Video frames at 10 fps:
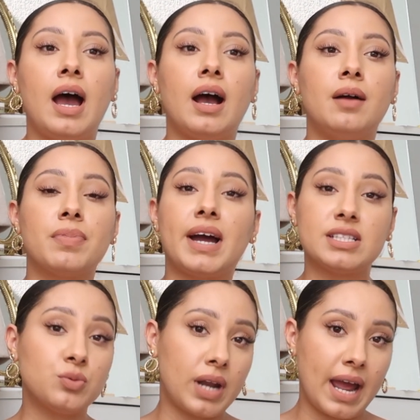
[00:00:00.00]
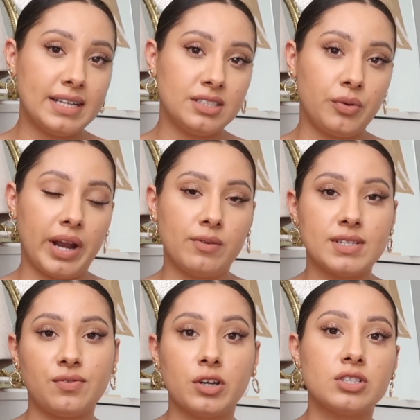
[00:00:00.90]
That's what I did when I
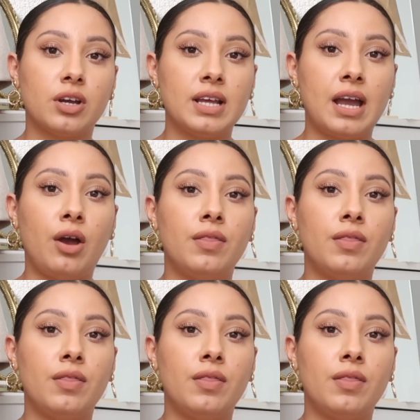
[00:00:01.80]
was first starting out.